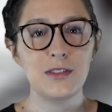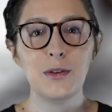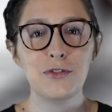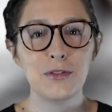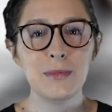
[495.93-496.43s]
a
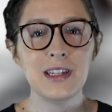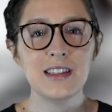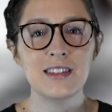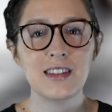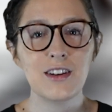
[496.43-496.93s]
social
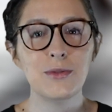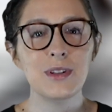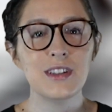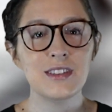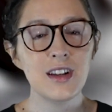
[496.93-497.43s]
media
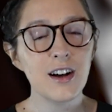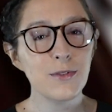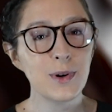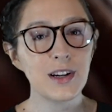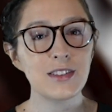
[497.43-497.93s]
scheduling
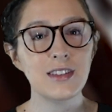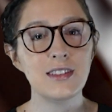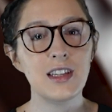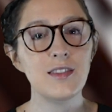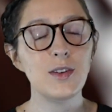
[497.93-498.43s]
software to
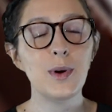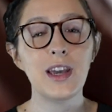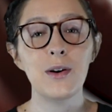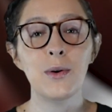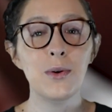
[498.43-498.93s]
save you
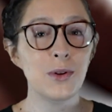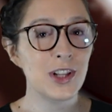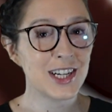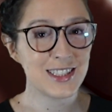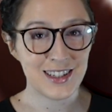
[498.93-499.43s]
a whole lot of